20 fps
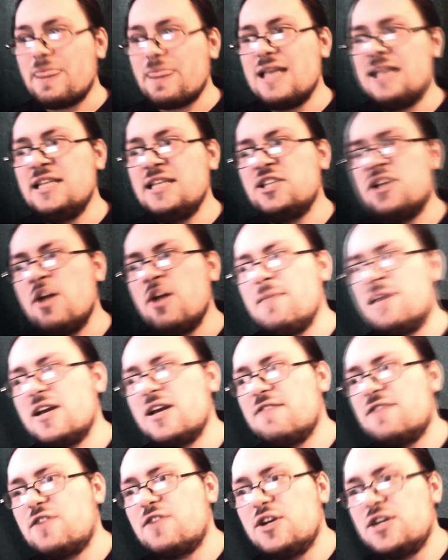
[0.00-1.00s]
the topic
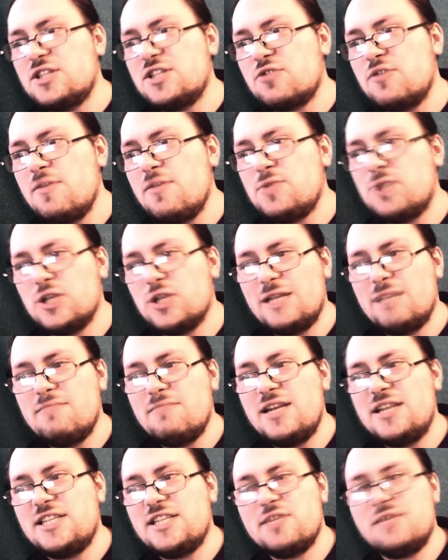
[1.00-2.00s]
of conscription and
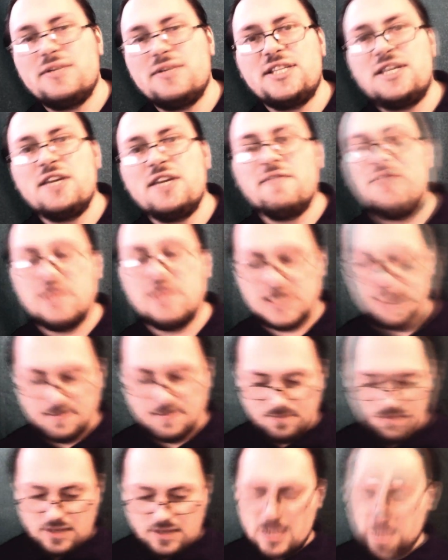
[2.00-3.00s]
military service
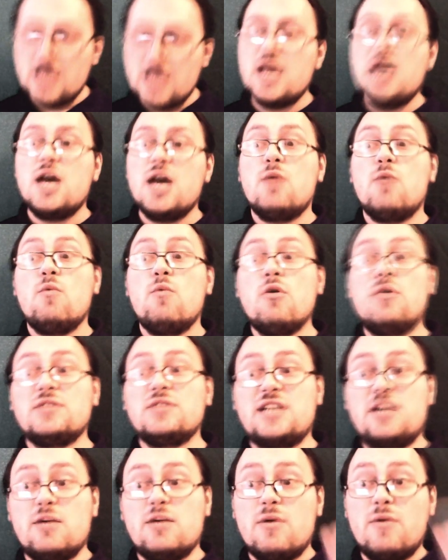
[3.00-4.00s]

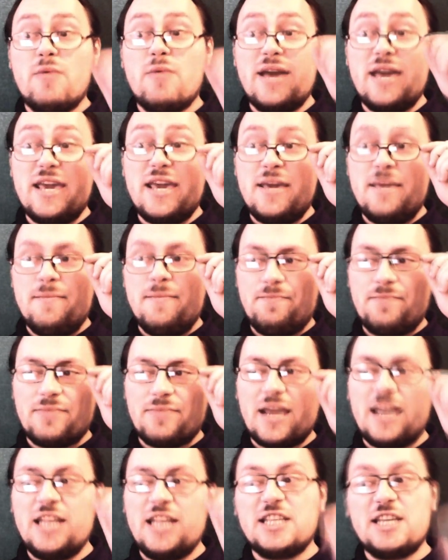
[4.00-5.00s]
won't go away
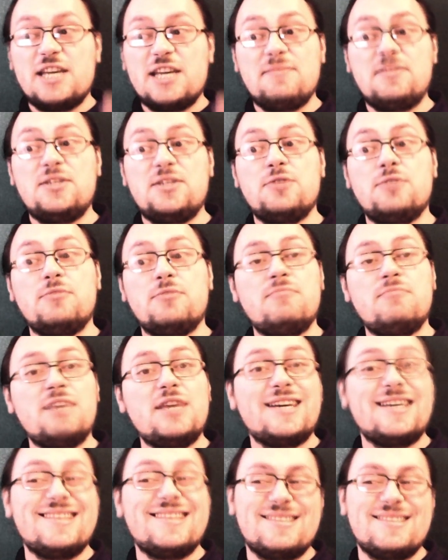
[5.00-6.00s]
anytime soon,
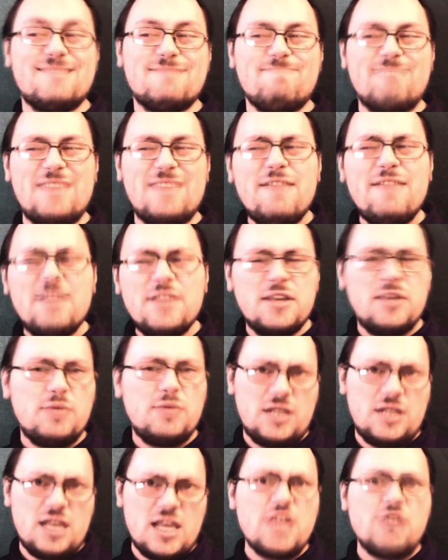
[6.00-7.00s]
because even though
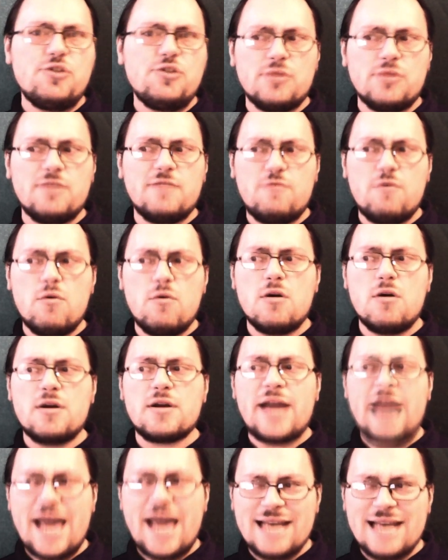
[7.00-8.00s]
the nature of
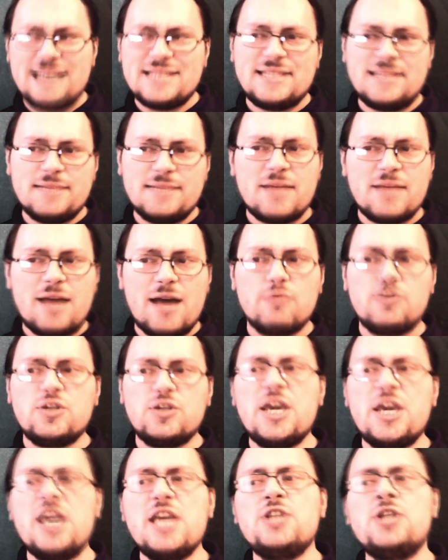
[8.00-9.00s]
war has somehow
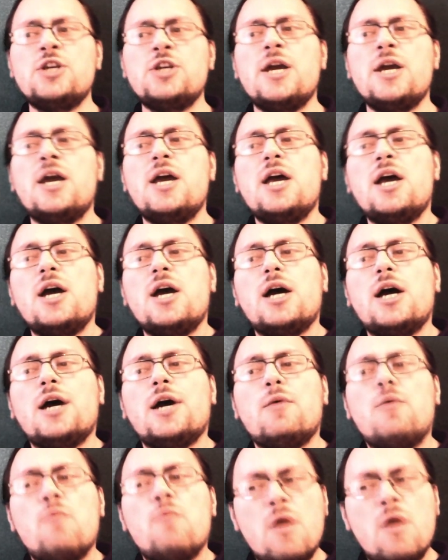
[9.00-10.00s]
changed,
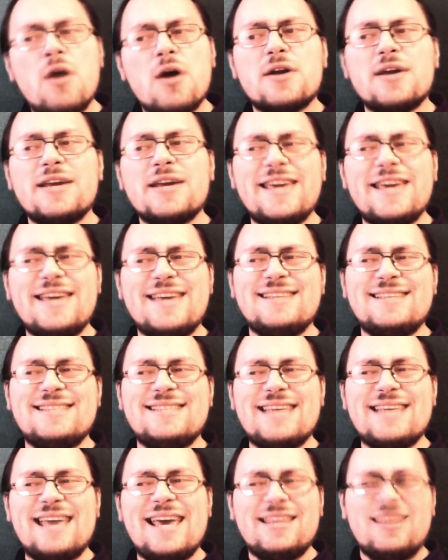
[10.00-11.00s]
war
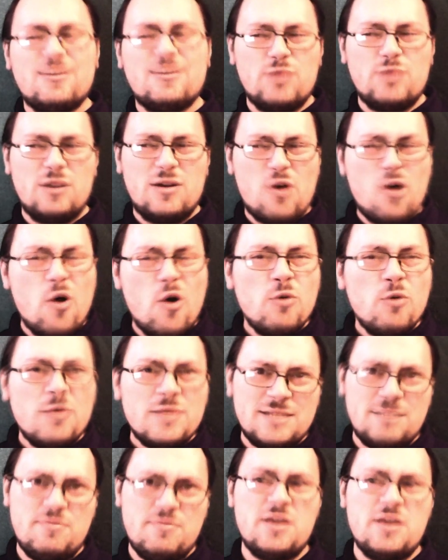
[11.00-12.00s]
is and will
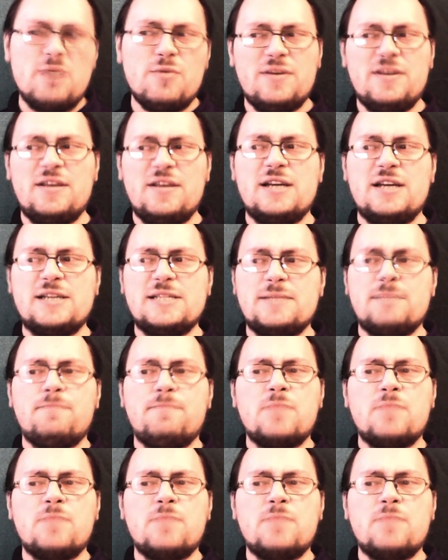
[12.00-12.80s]
always be with us.